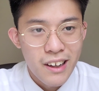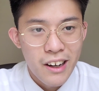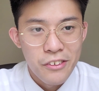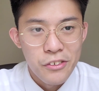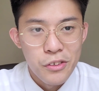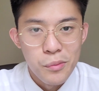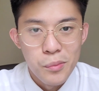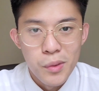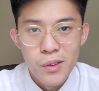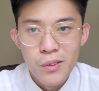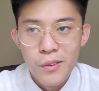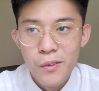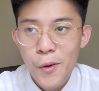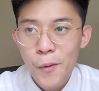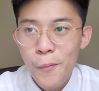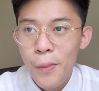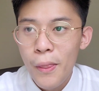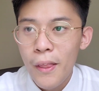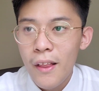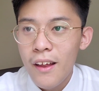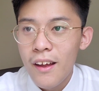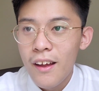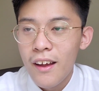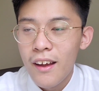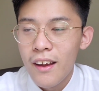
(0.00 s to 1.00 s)
terrible,
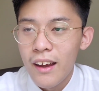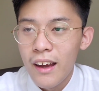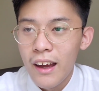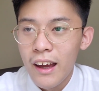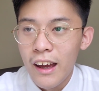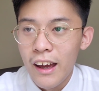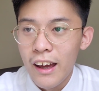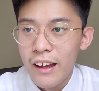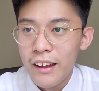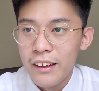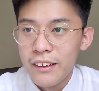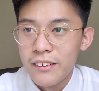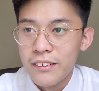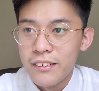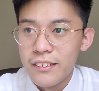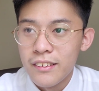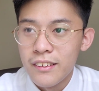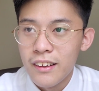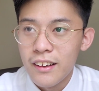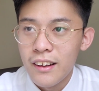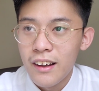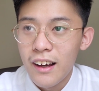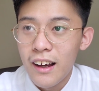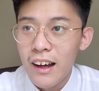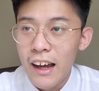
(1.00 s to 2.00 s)
and
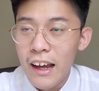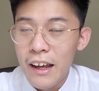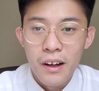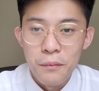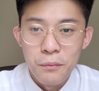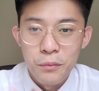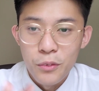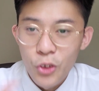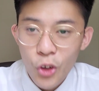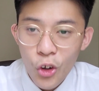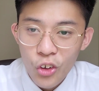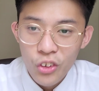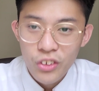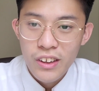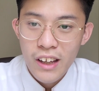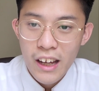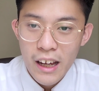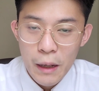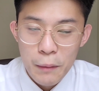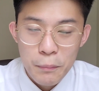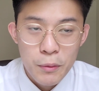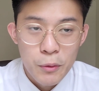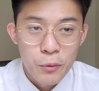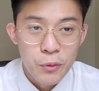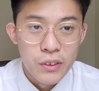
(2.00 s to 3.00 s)
I'm not
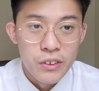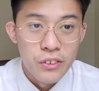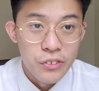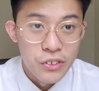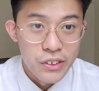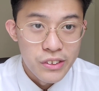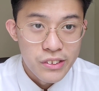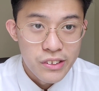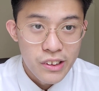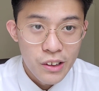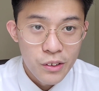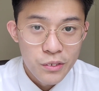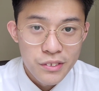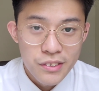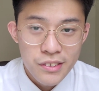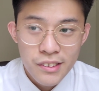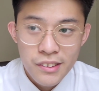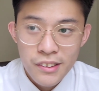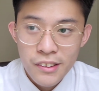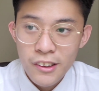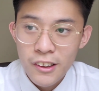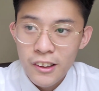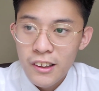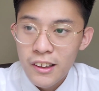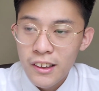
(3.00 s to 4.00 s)
happy with the results.
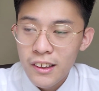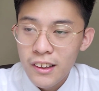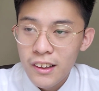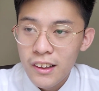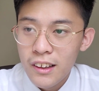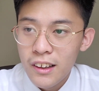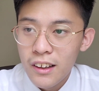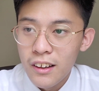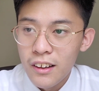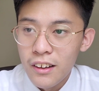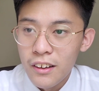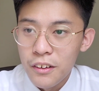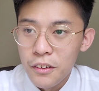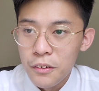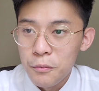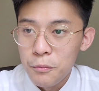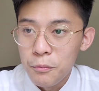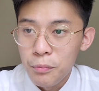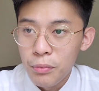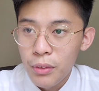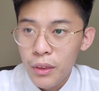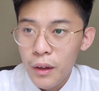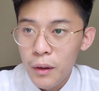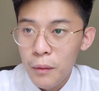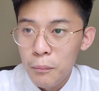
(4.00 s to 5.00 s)

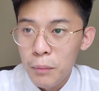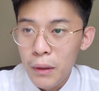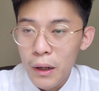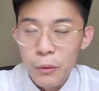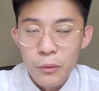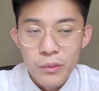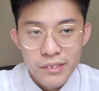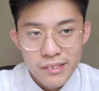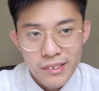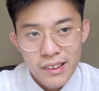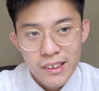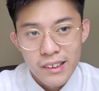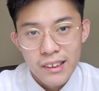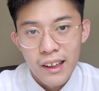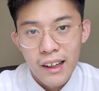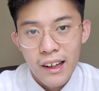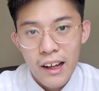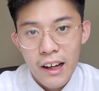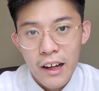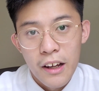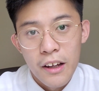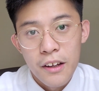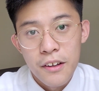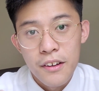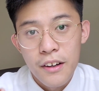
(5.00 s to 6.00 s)
But I would say
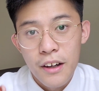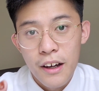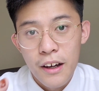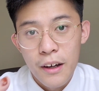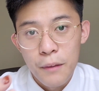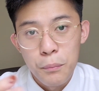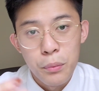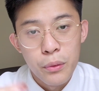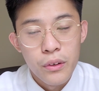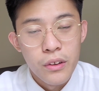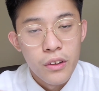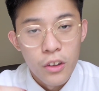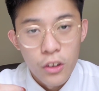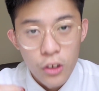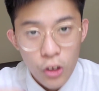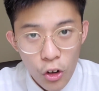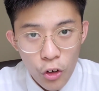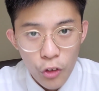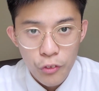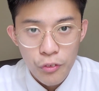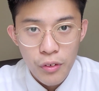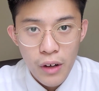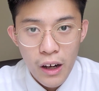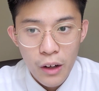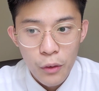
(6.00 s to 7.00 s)
that I put in a
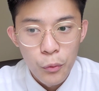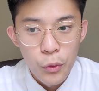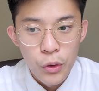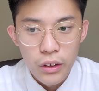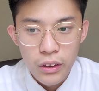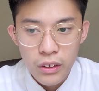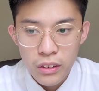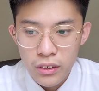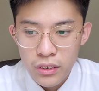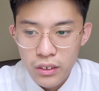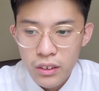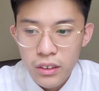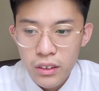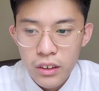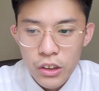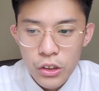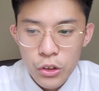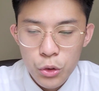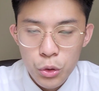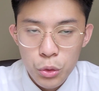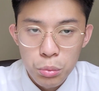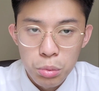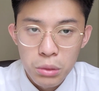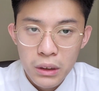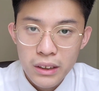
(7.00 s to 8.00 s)
lot of hard work
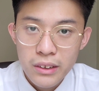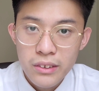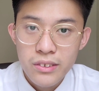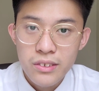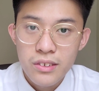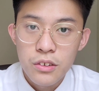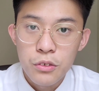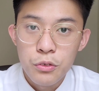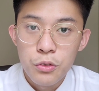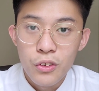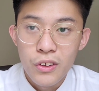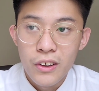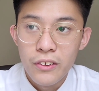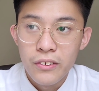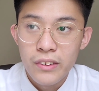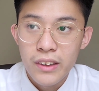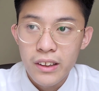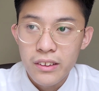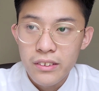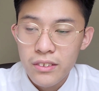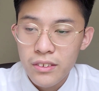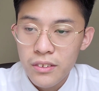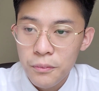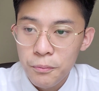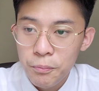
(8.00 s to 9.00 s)
into practicing for
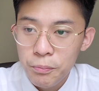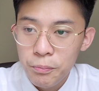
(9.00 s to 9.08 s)
LNet.